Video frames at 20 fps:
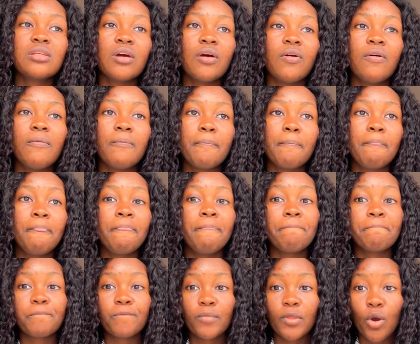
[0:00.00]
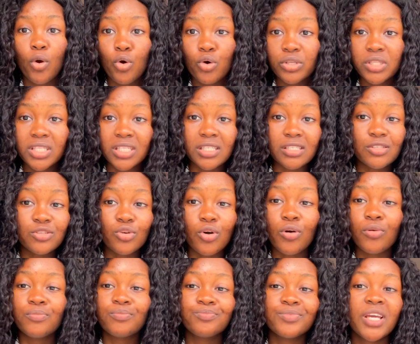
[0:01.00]
host is
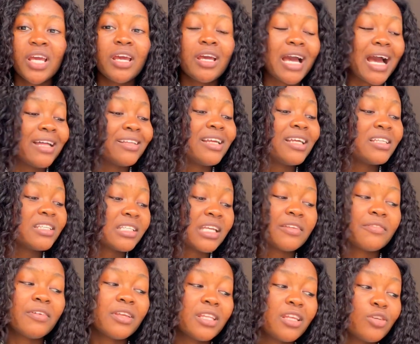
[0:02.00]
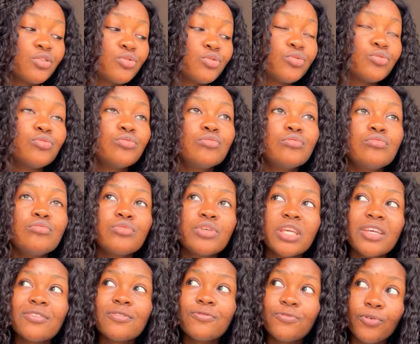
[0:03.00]
another disadvantage to you
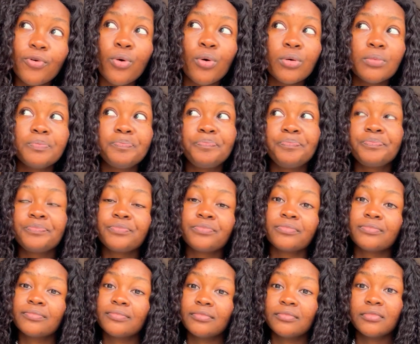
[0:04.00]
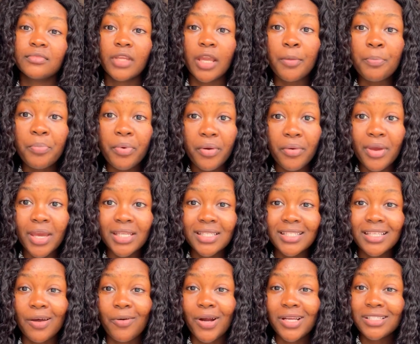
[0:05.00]
looking for a
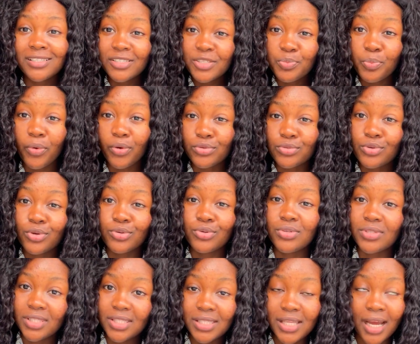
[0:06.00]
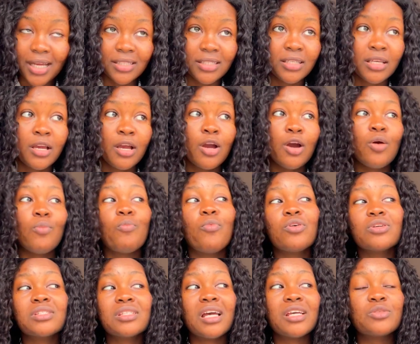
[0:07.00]
parent that will actually sponsor you is that
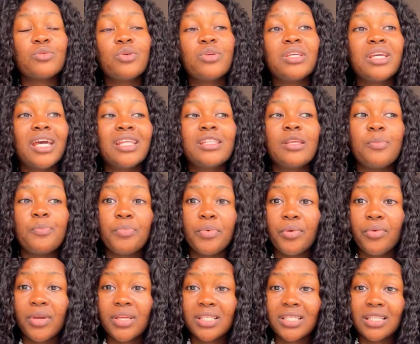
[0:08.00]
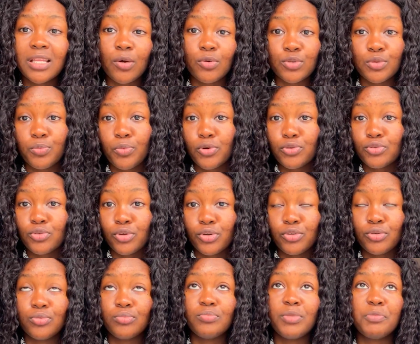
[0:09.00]
most times when you get the parents that will sponsor
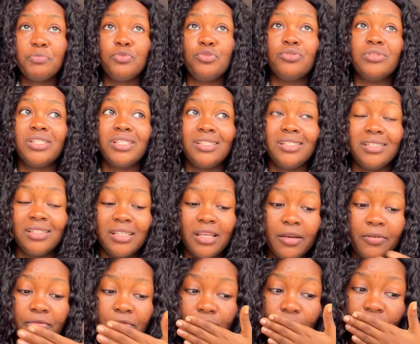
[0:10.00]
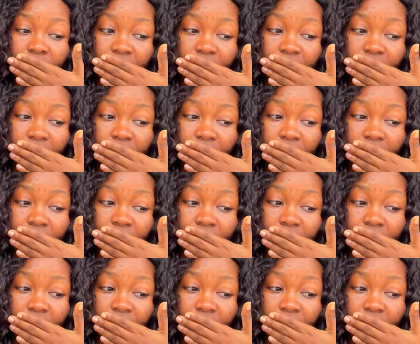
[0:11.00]
you, maybe you did interview,